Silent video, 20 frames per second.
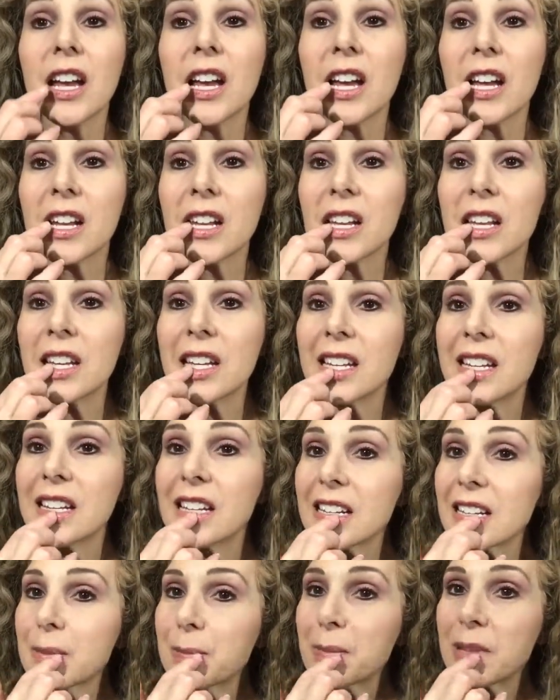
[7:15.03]
And then you
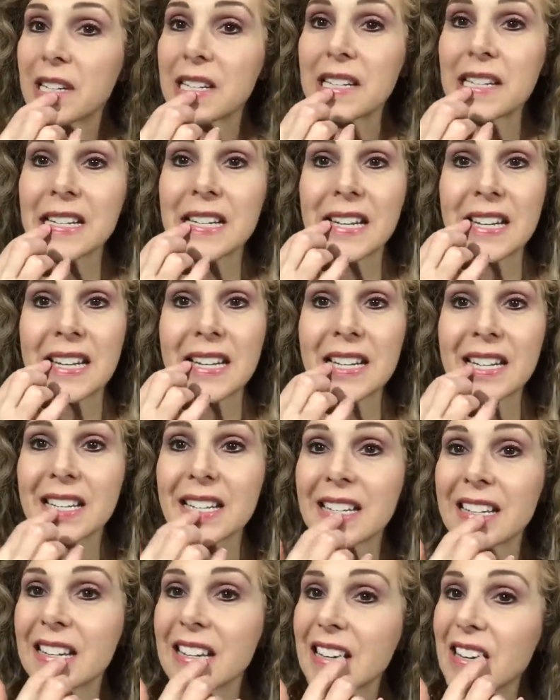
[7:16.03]
just blend it in. You
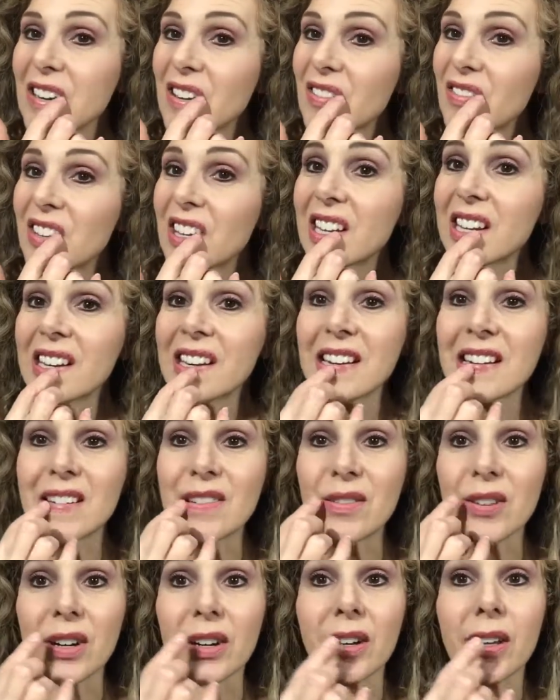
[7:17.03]
could take your finger
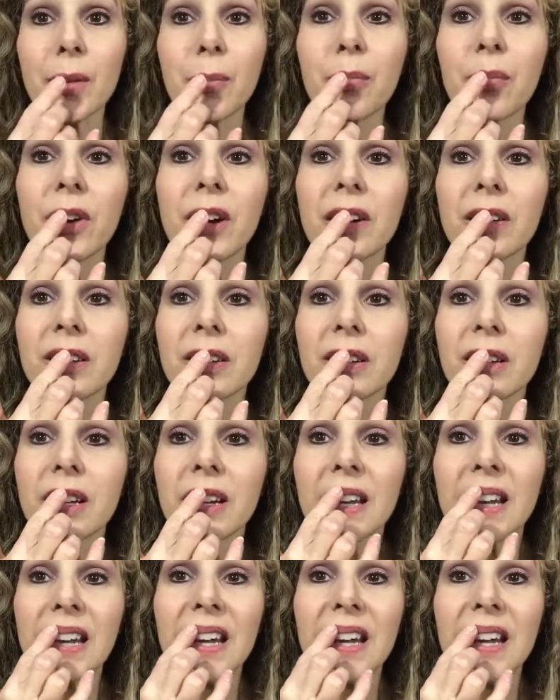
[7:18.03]
or a lip brush.